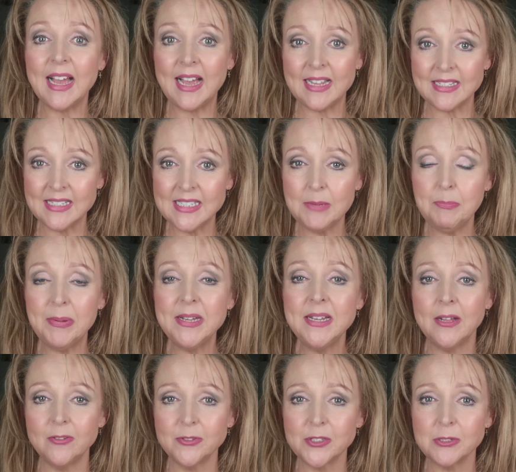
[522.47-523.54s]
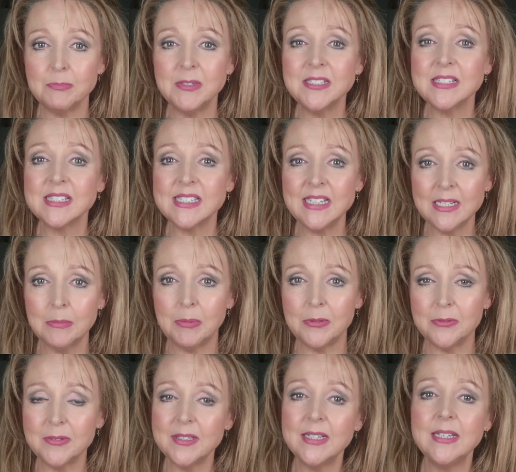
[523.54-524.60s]
antepenultimate
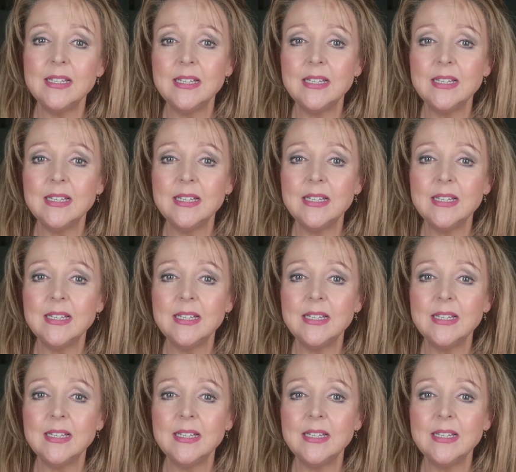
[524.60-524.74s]
syllable.